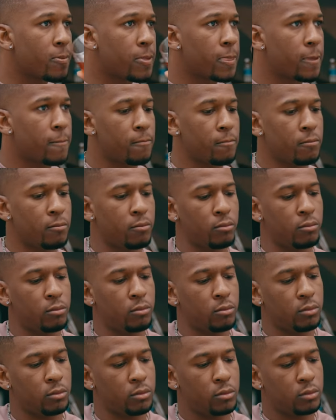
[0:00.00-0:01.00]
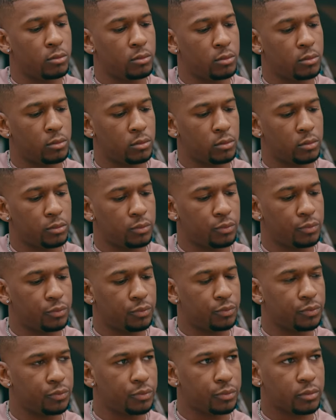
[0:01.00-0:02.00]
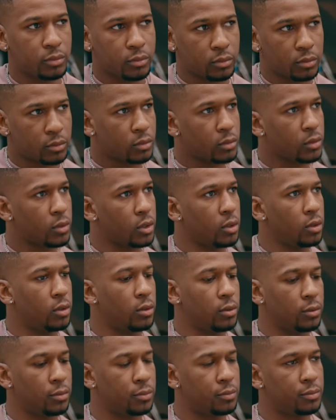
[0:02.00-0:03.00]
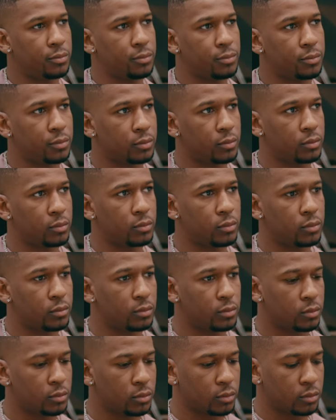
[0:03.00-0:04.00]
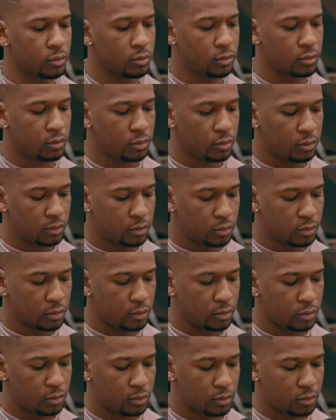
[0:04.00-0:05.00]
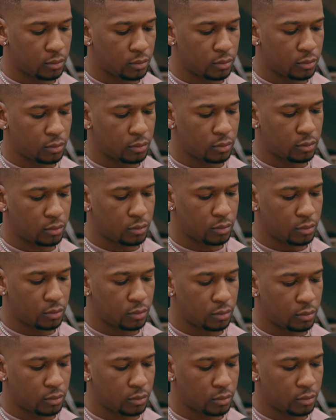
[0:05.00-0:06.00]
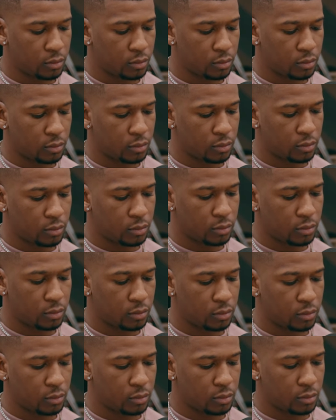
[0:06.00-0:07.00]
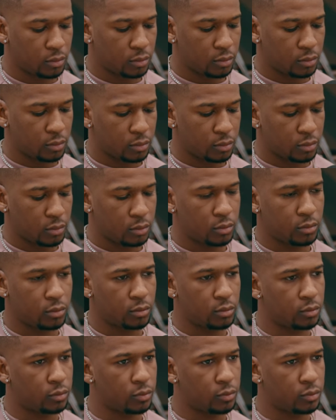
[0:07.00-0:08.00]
(not speaking)